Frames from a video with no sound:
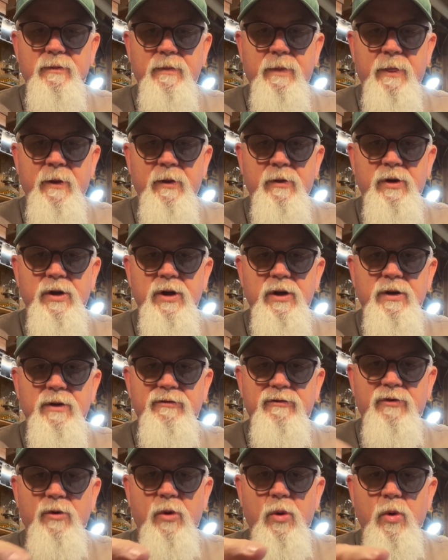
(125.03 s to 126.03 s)
they're
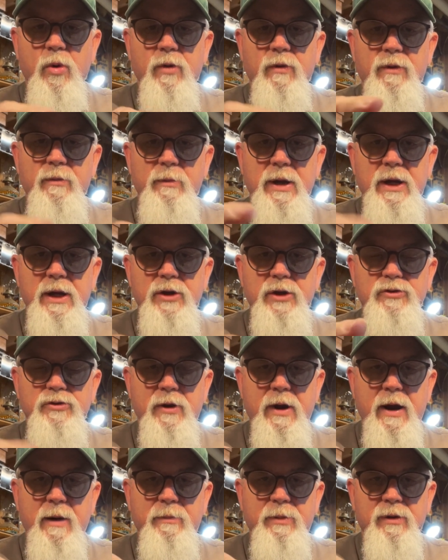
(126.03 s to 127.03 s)
good for the mini
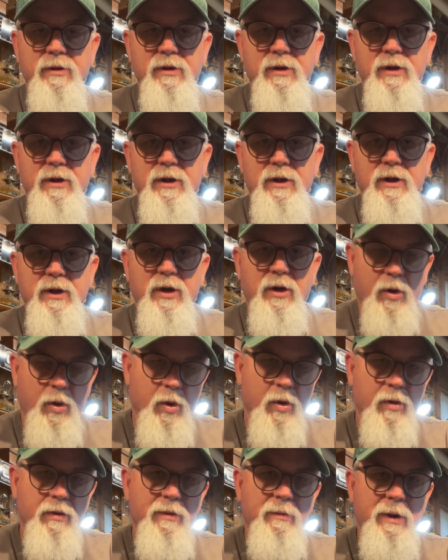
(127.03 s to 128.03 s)
trapper
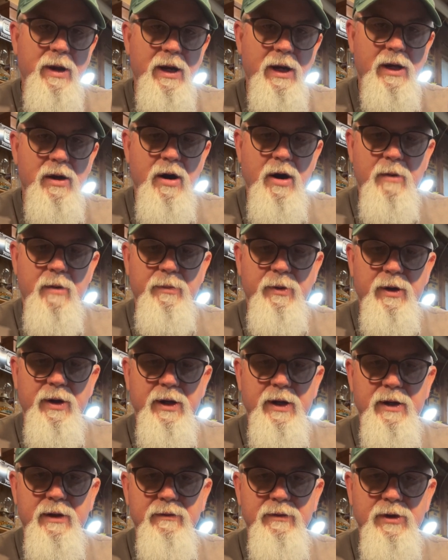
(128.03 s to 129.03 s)
or the mini
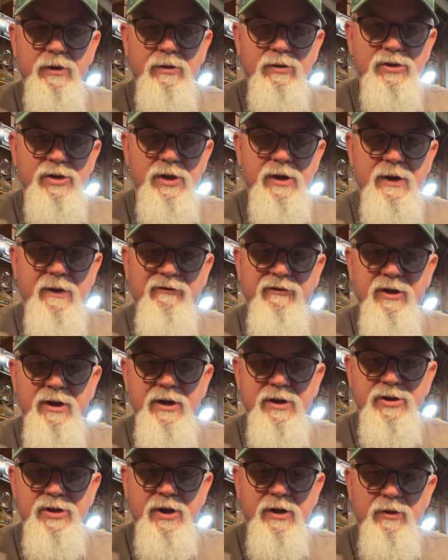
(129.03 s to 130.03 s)
copperhead. You can see it
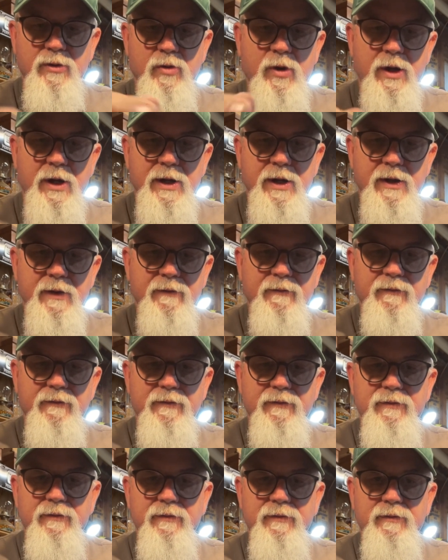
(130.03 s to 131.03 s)
fits either way,
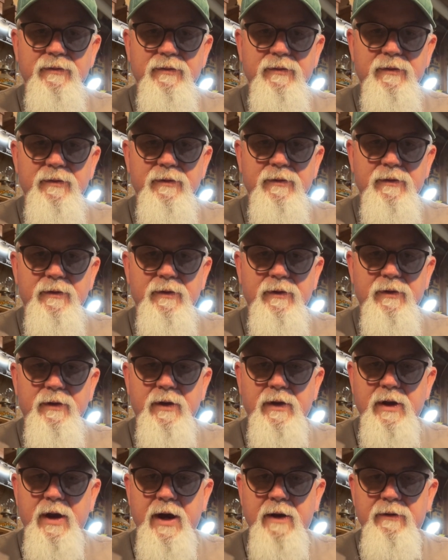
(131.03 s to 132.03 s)

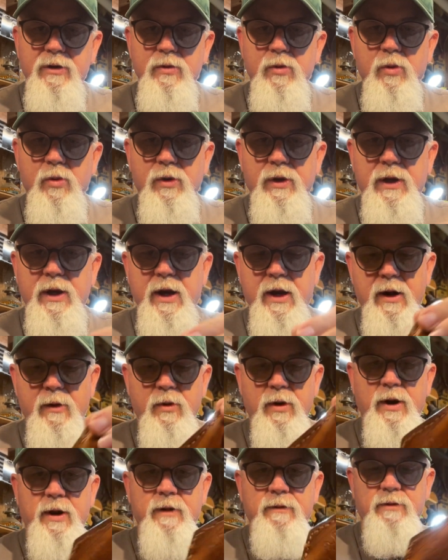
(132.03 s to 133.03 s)
however you want to carry it,
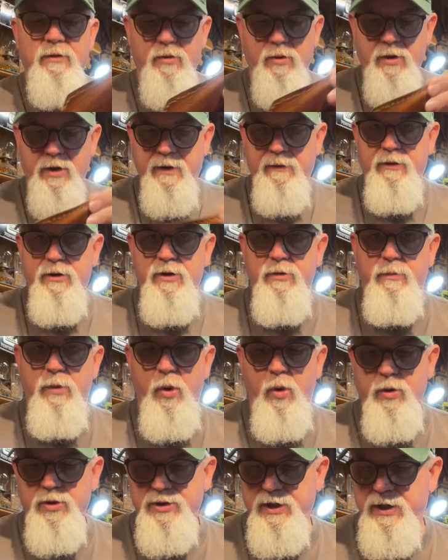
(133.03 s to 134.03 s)
whatever your
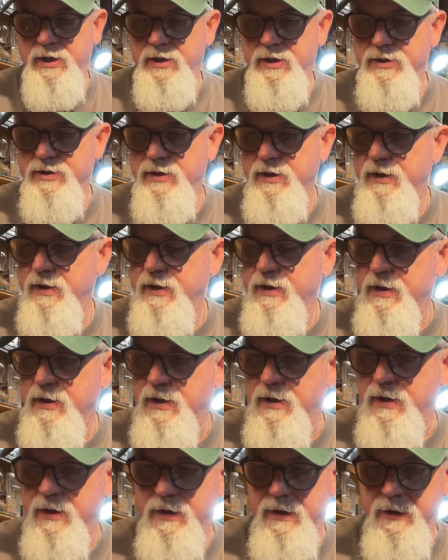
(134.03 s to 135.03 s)
poison is.
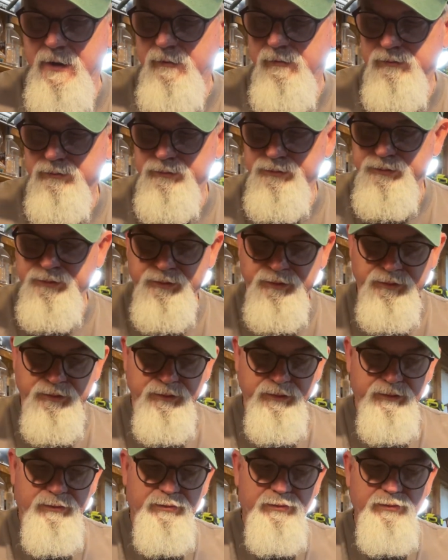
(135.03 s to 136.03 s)
I'm
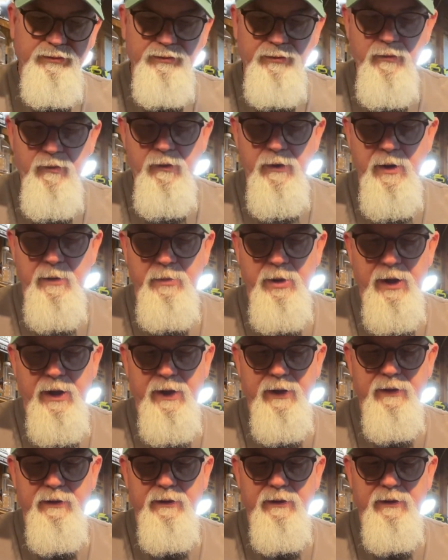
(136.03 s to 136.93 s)
going